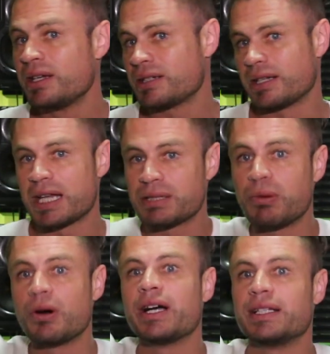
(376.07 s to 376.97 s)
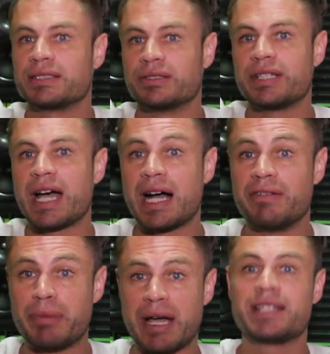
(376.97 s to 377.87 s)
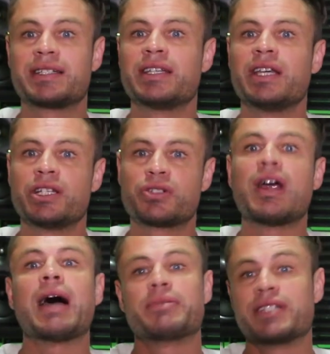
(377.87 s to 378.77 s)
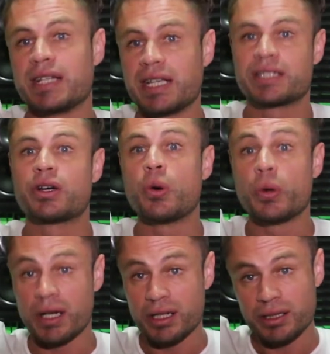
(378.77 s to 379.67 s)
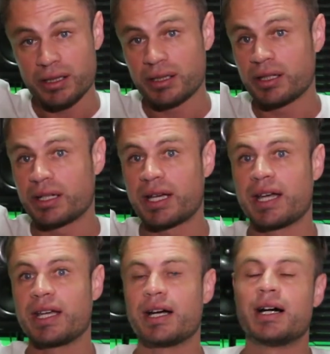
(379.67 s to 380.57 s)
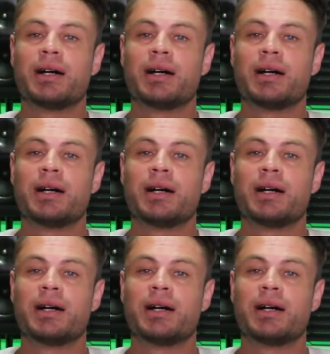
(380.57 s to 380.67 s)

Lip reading: So that's why it's good to have bass traps in each corner, okay.